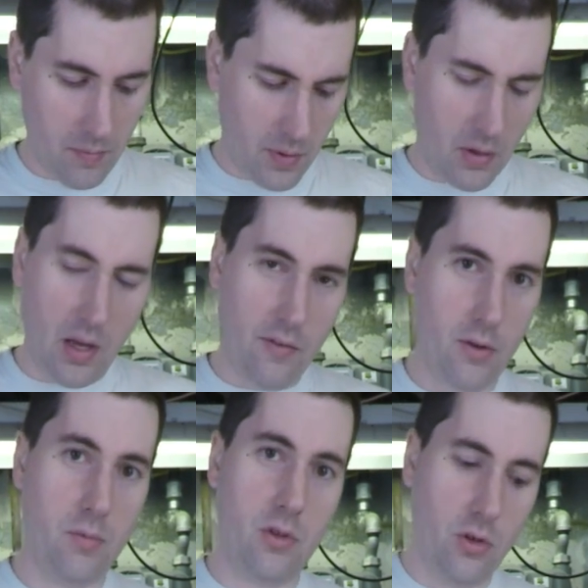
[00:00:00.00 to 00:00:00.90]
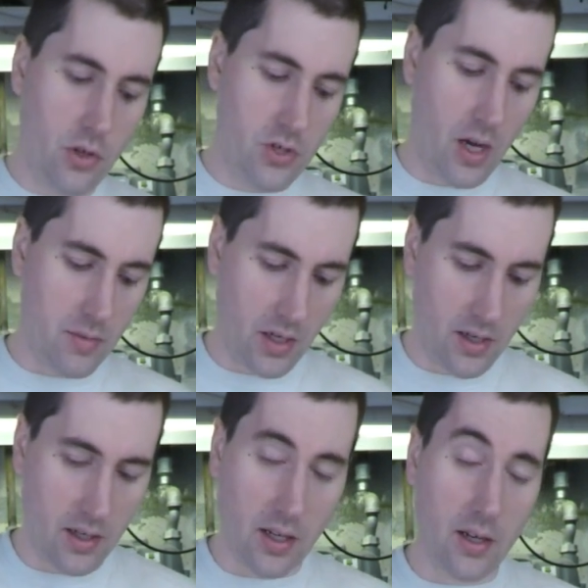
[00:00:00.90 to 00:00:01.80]
But if you do a good job
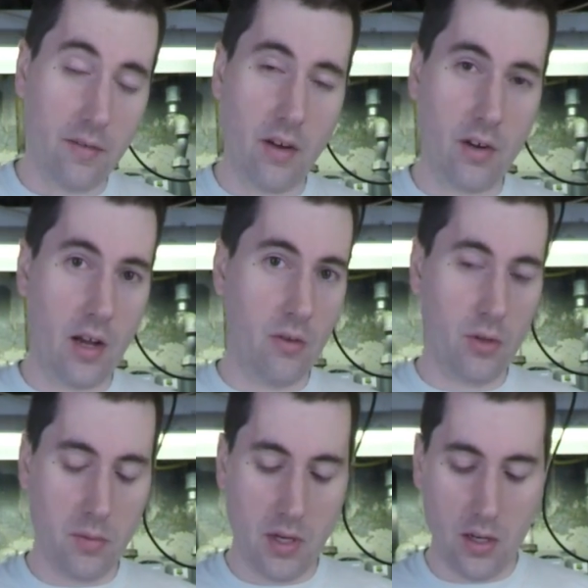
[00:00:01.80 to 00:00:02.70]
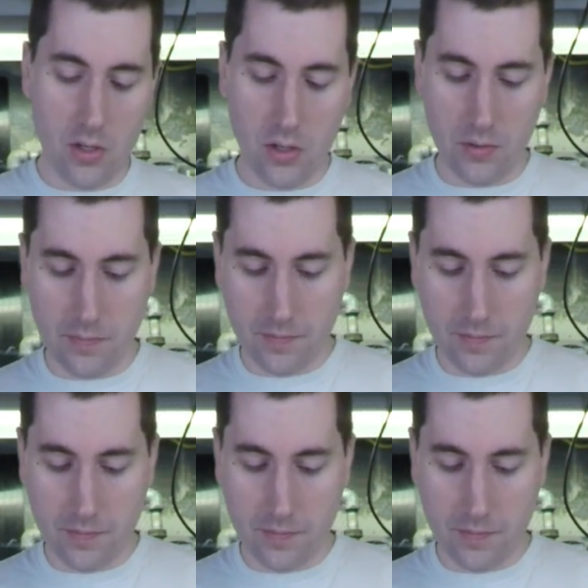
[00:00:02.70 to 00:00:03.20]
tightening it, I've never had it really be an issue.